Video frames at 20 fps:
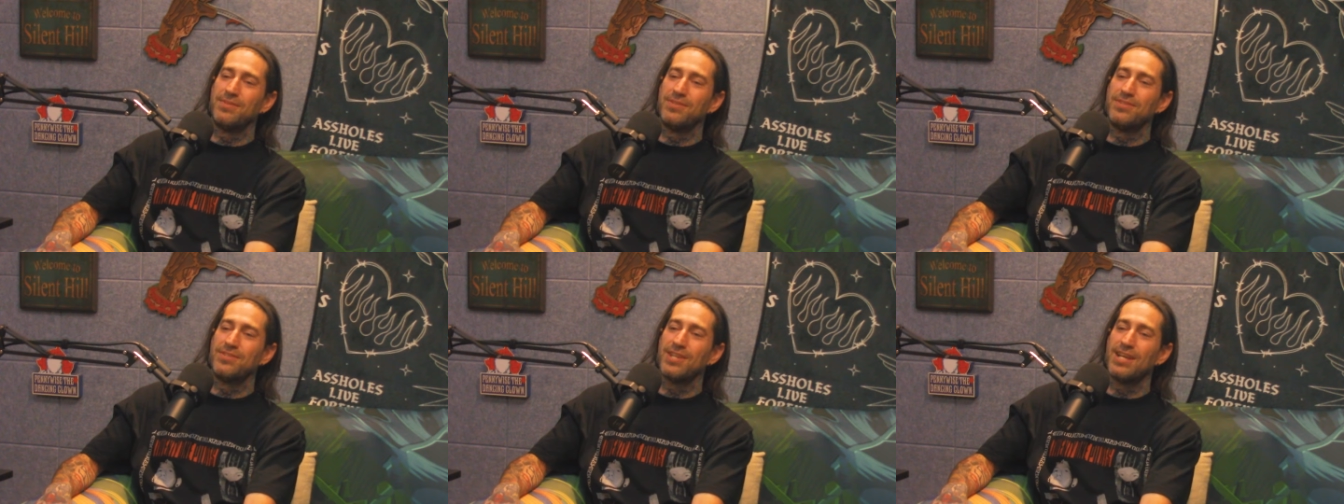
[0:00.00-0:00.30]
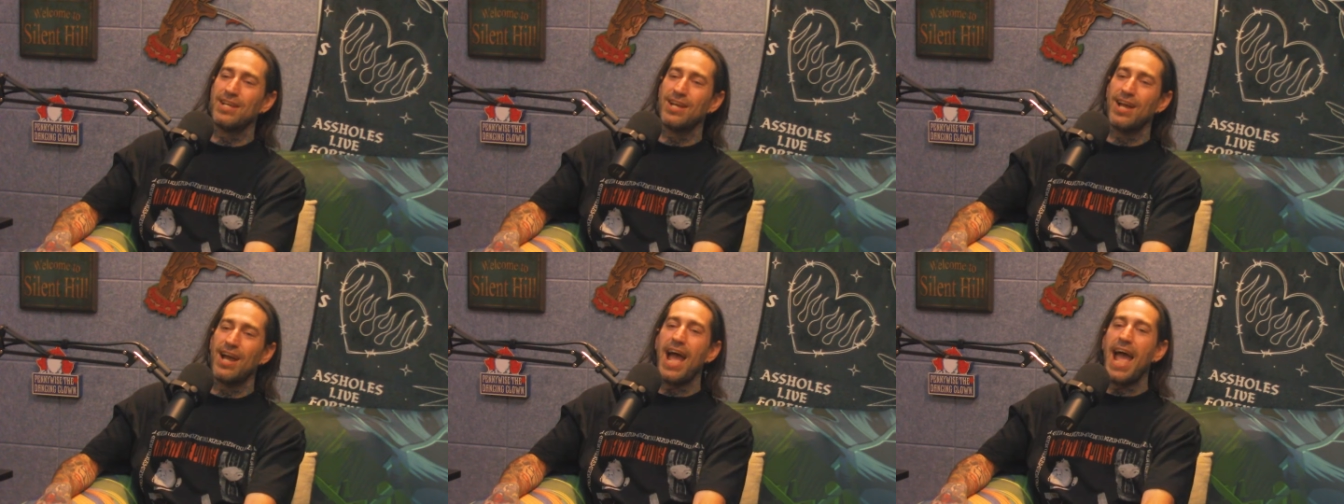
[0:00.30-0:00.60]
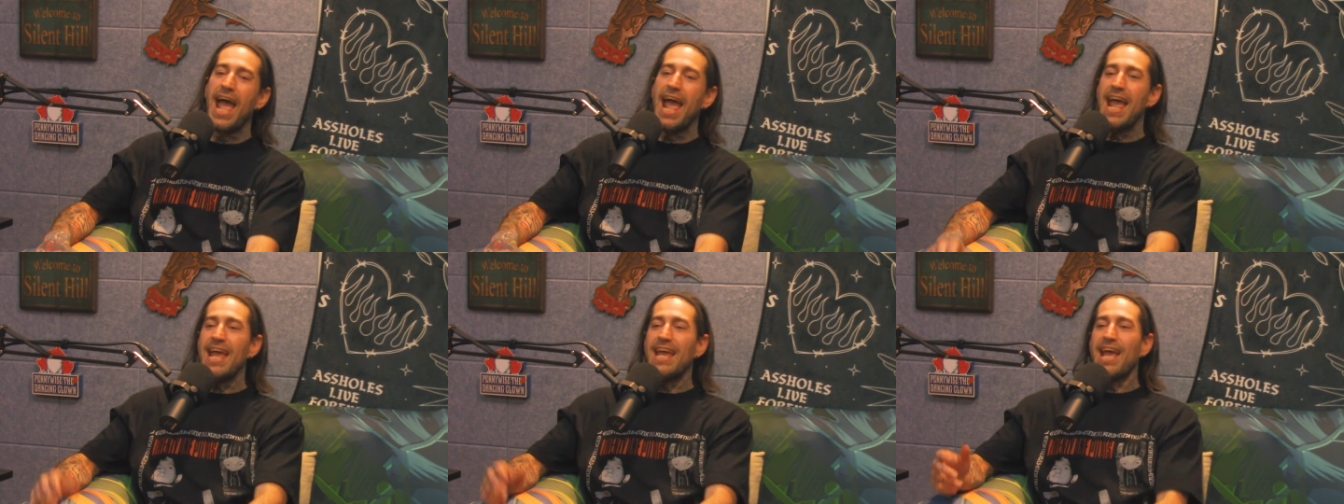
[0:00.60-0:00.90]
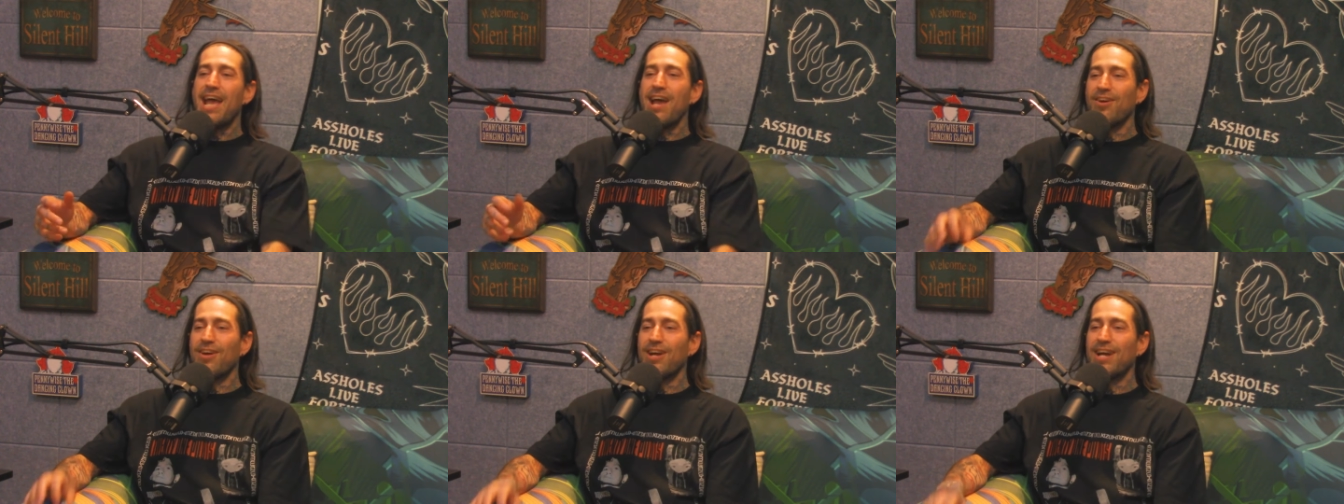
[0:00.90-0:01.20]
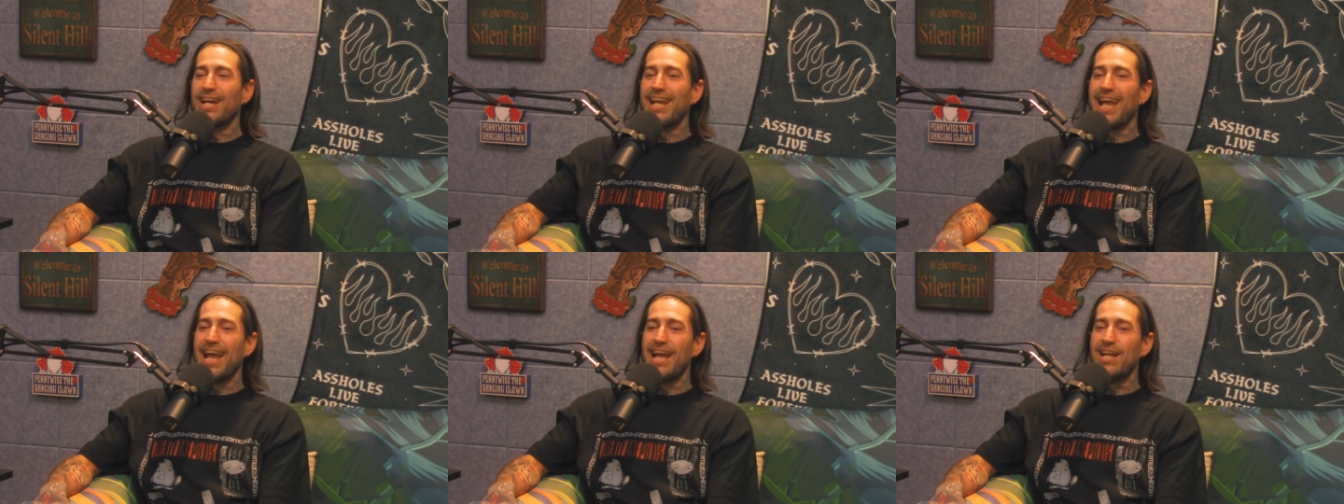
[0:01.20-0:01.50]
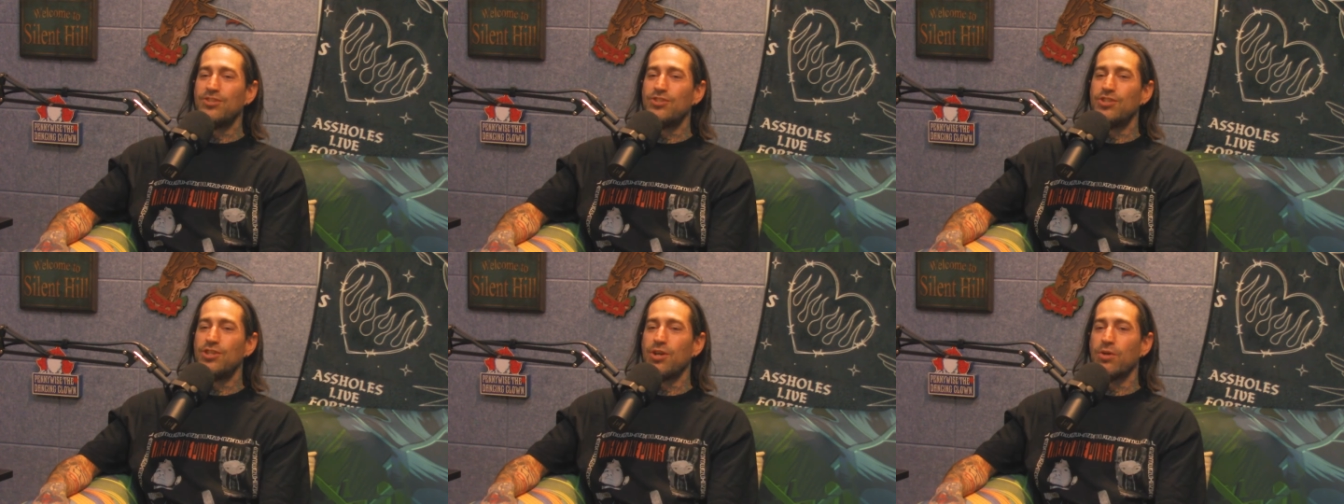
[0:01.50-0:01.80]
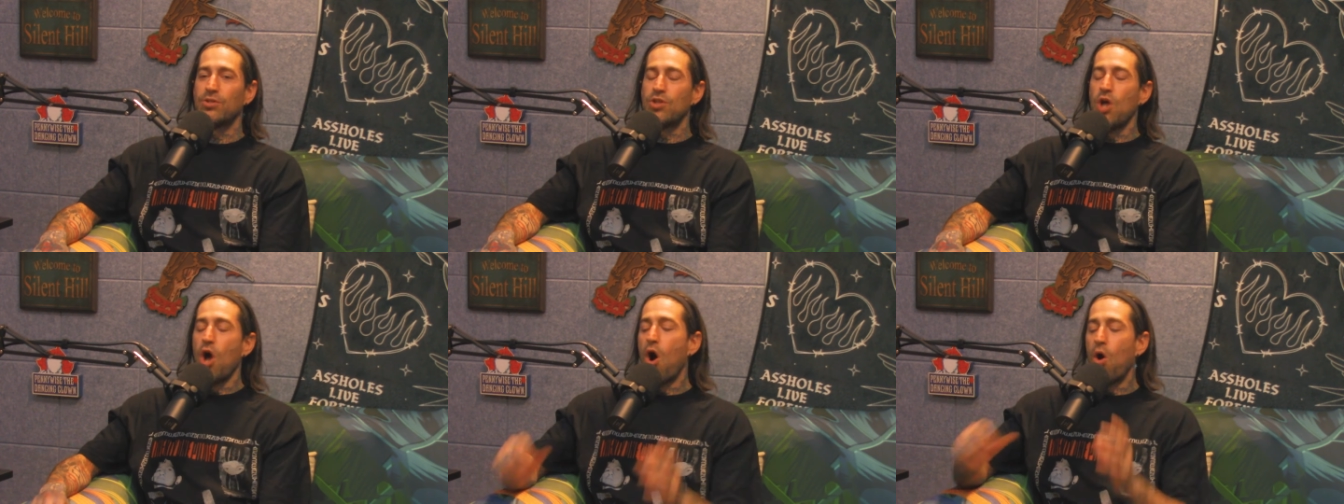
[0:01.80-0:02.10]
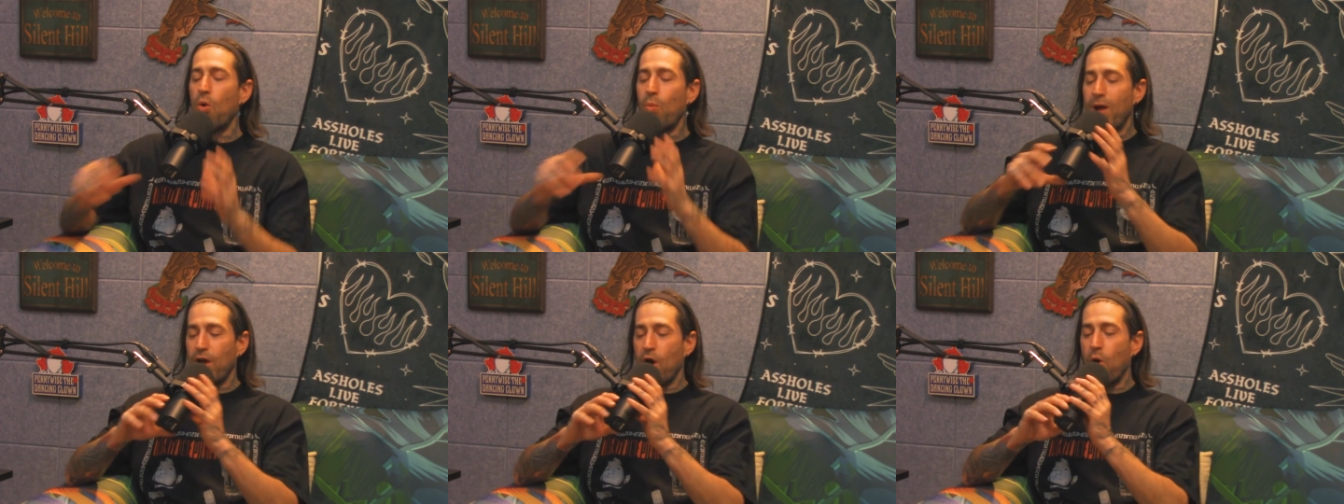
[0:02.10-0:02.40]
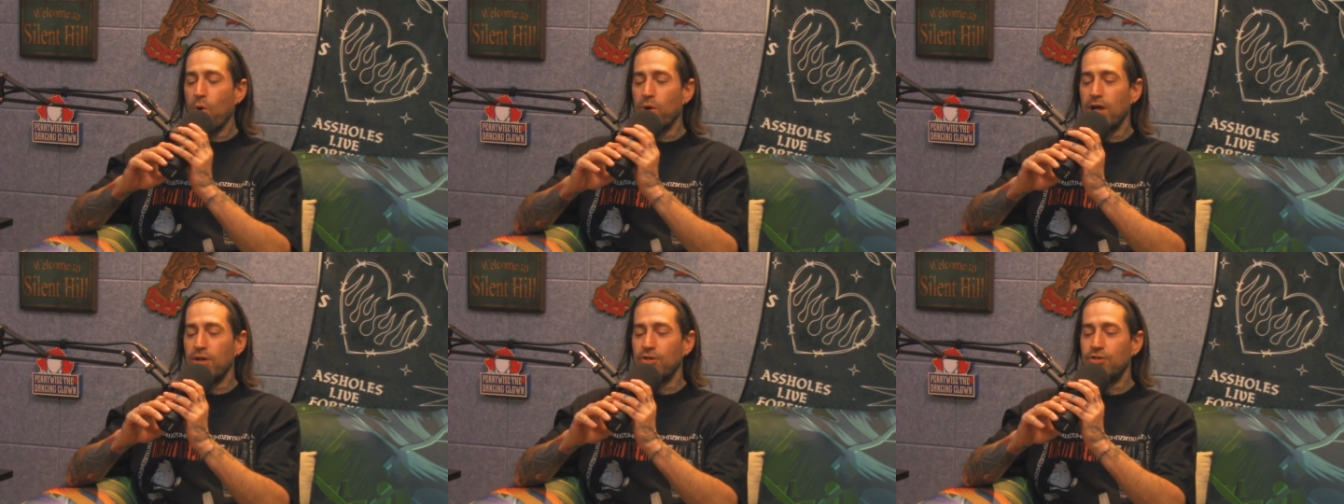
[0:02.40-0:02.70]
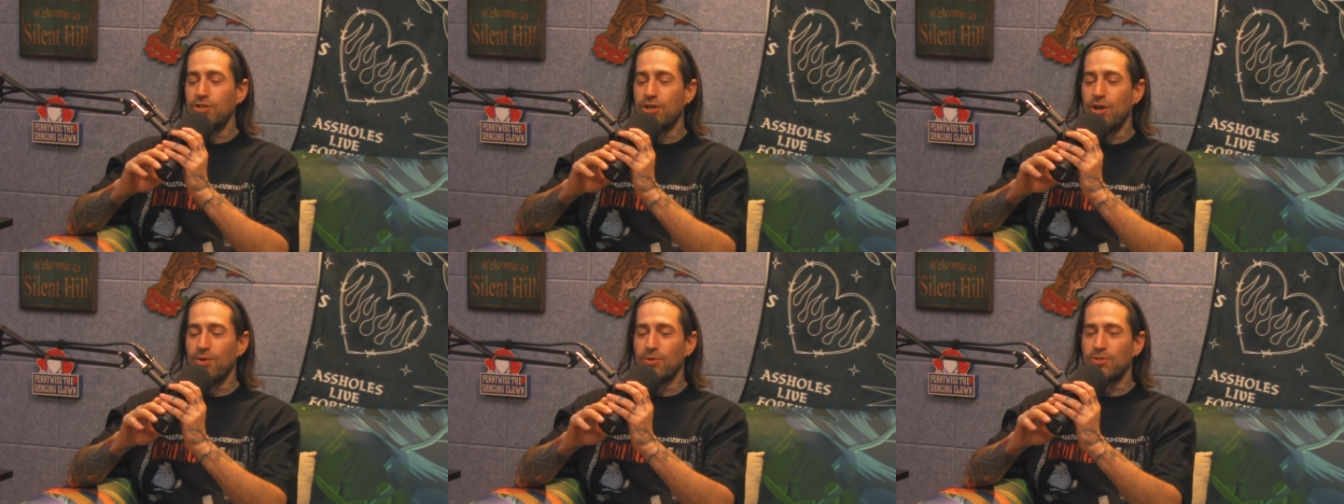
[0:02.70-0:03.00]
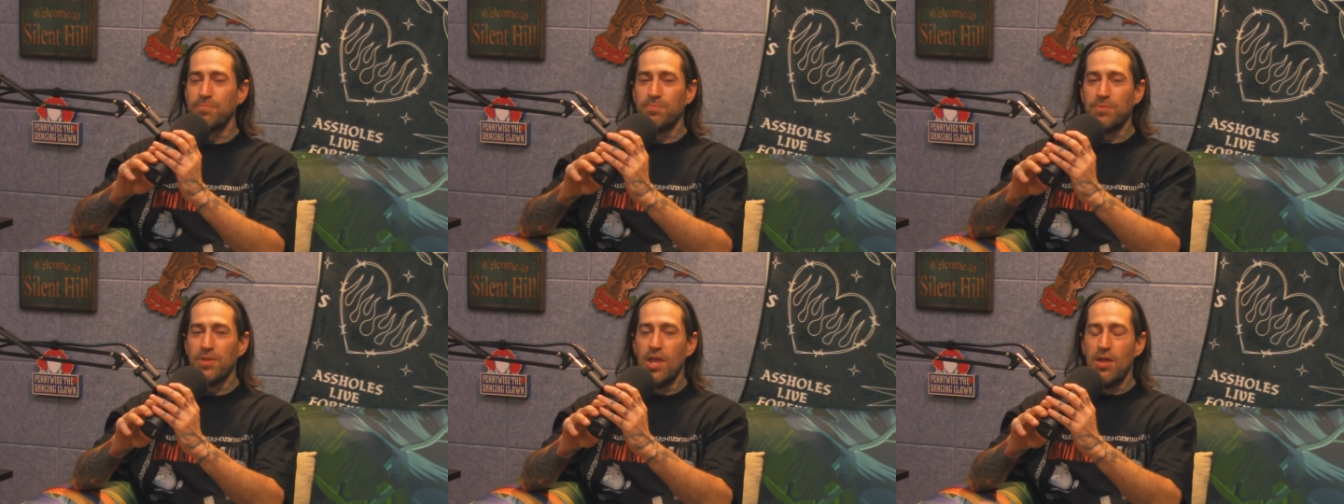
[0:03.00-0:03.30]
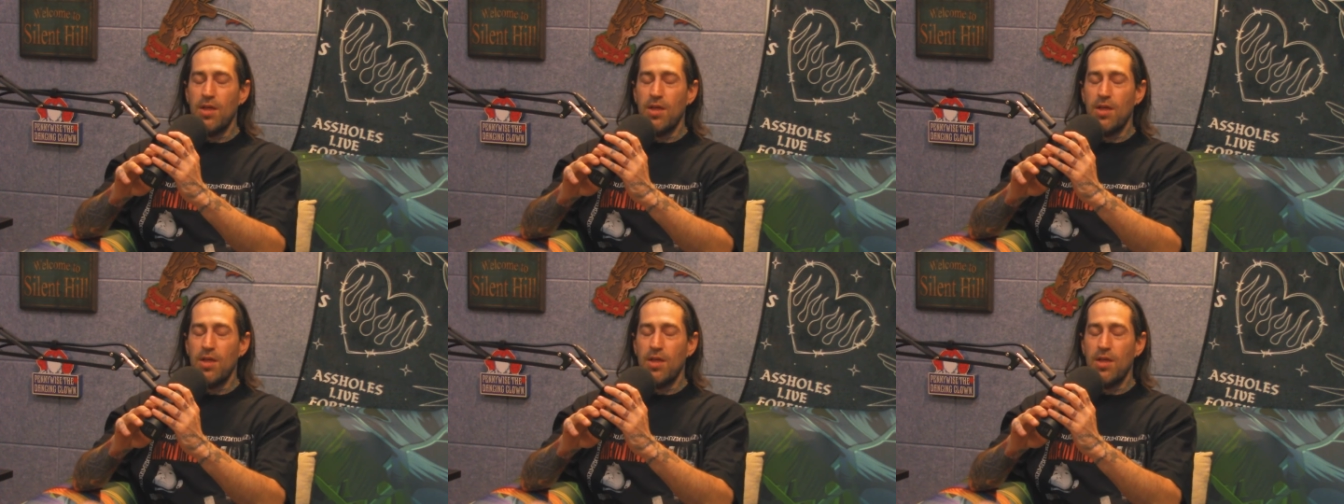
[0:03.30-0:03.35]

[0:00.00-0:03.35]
was like, Hey, Eric. And she goes, Oh, wait, hold on. She goes,